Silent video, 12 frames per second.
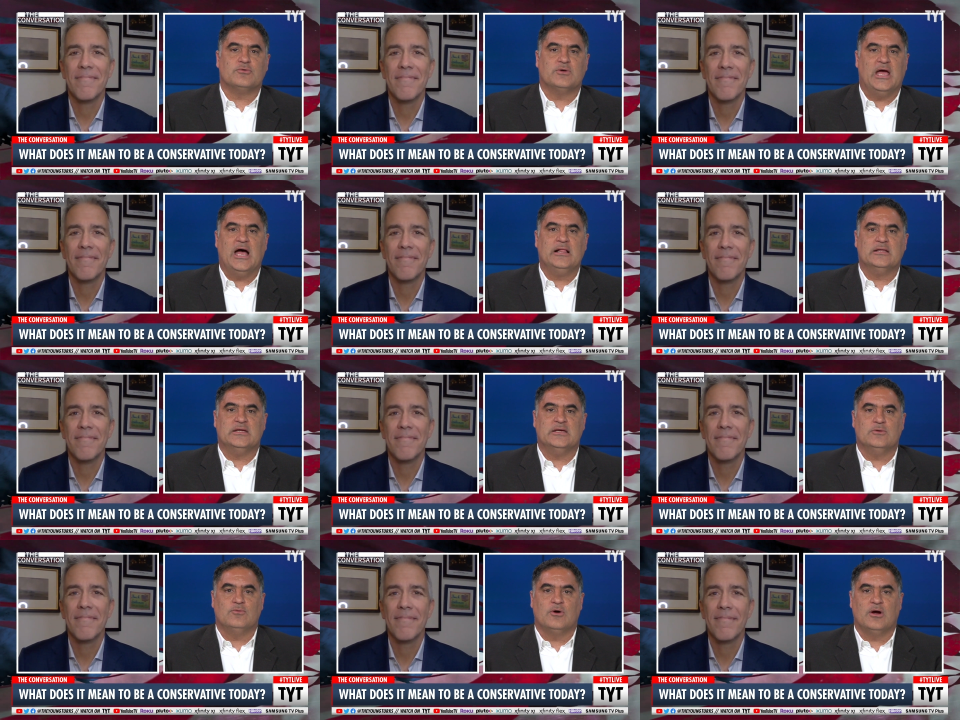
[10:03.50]
Speaker 1: reality
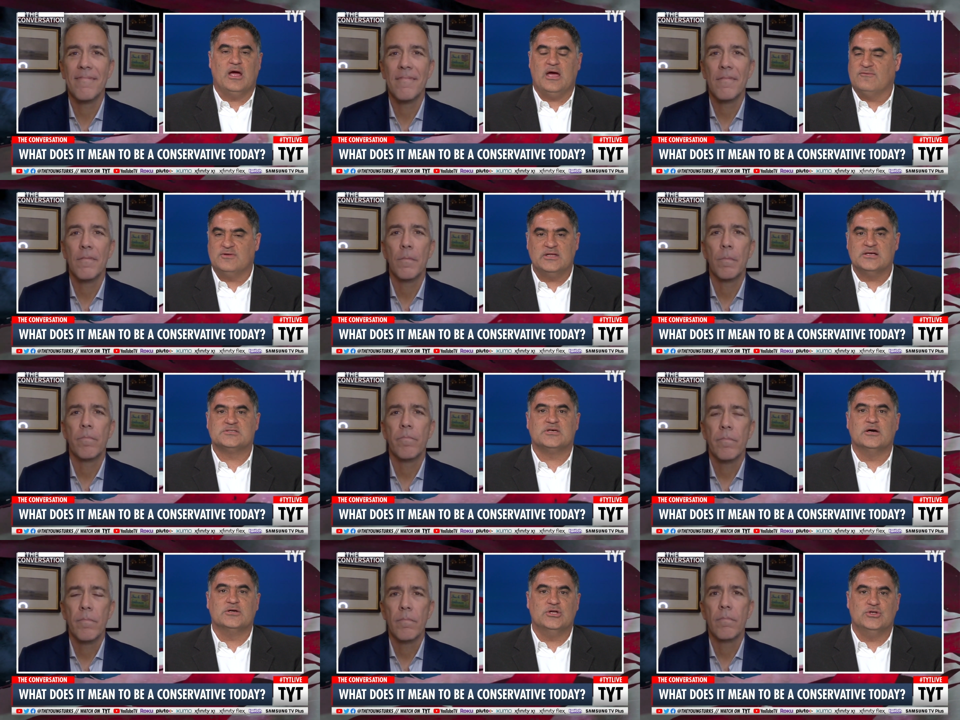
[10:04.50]
where everything is
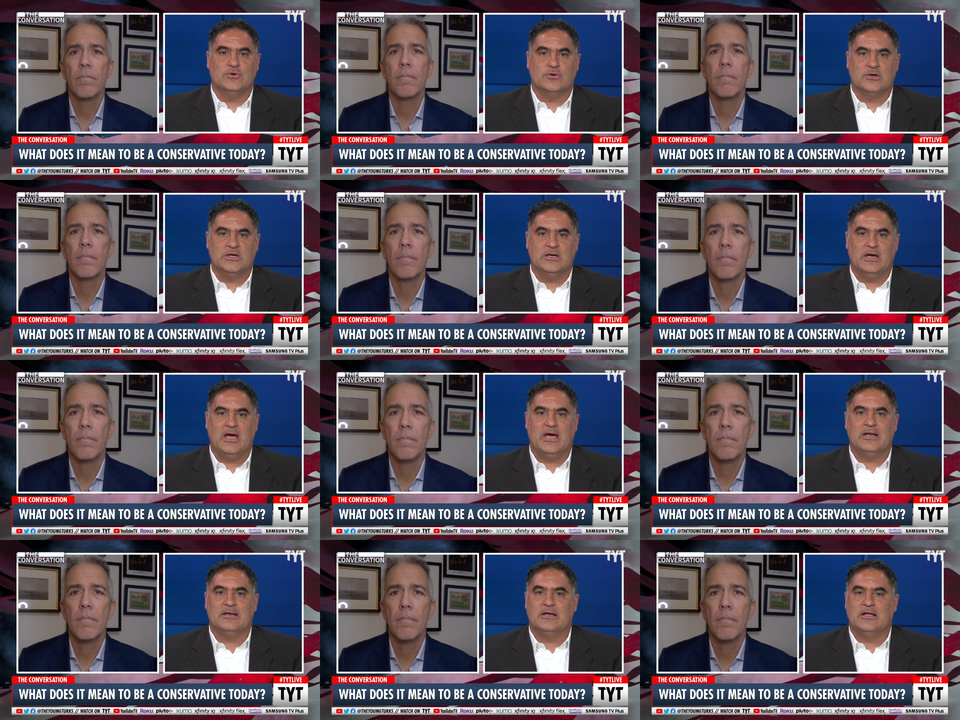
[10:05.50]
hunky dory
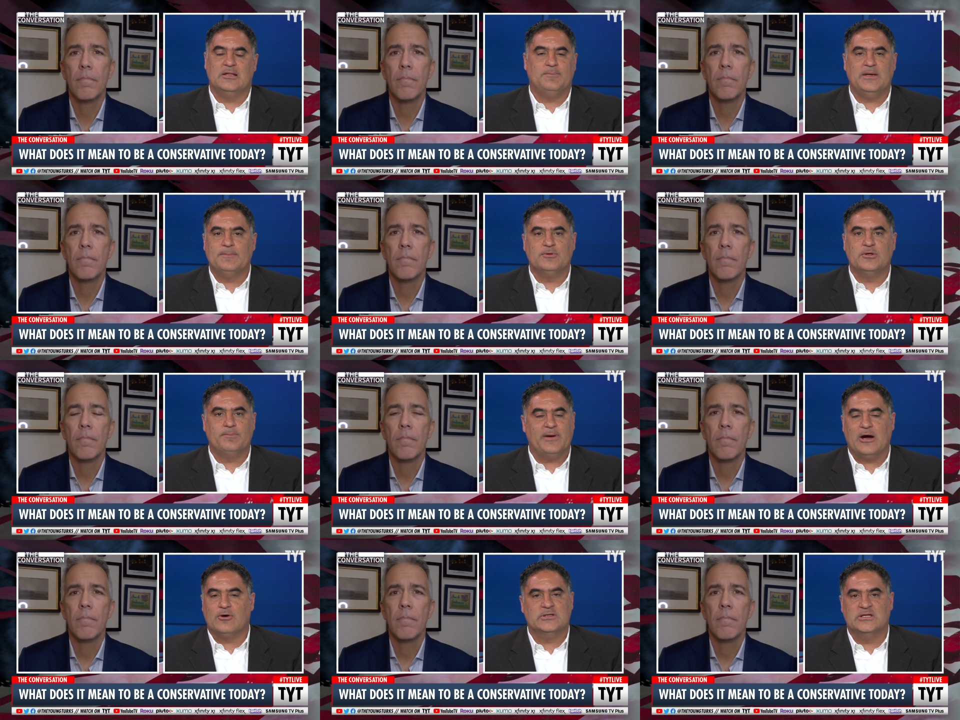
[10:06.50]
and, and the people in
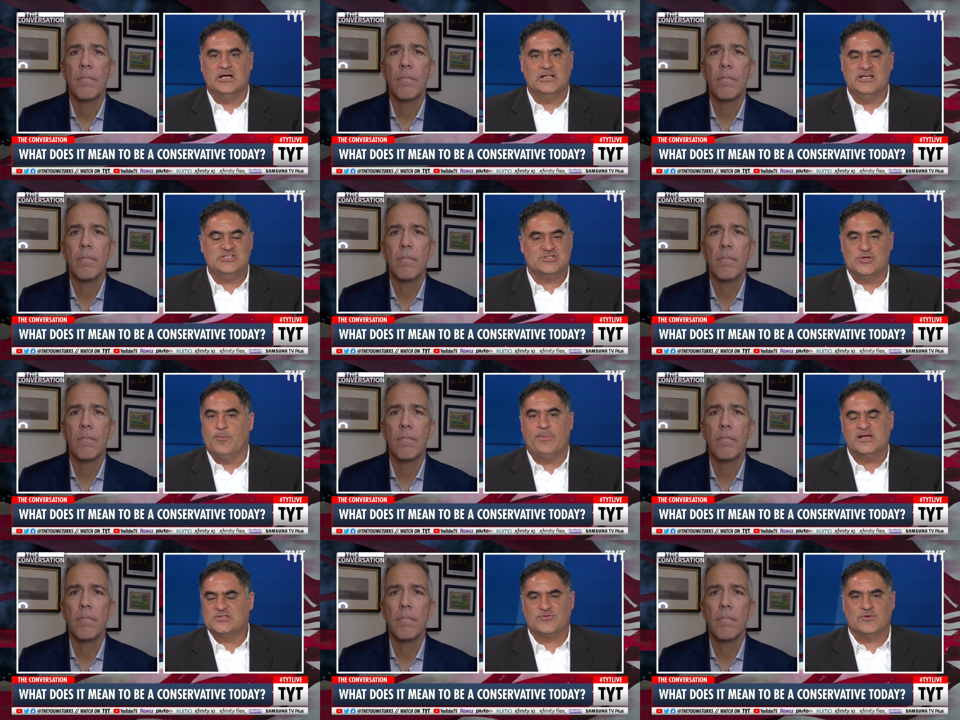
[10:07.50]
power and the elites know
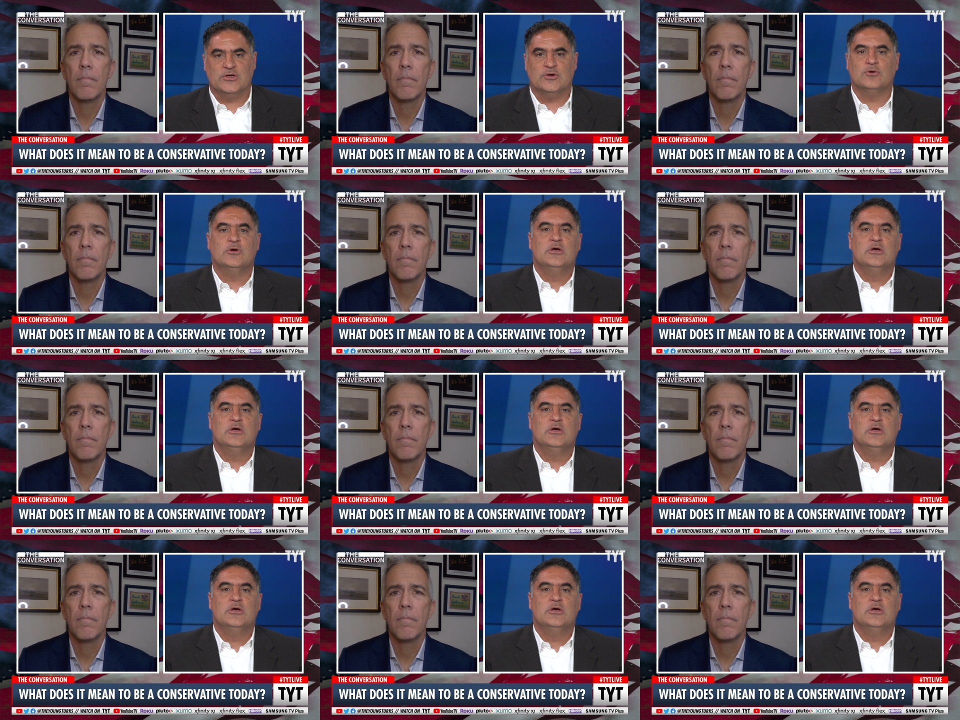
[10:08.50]
best for you.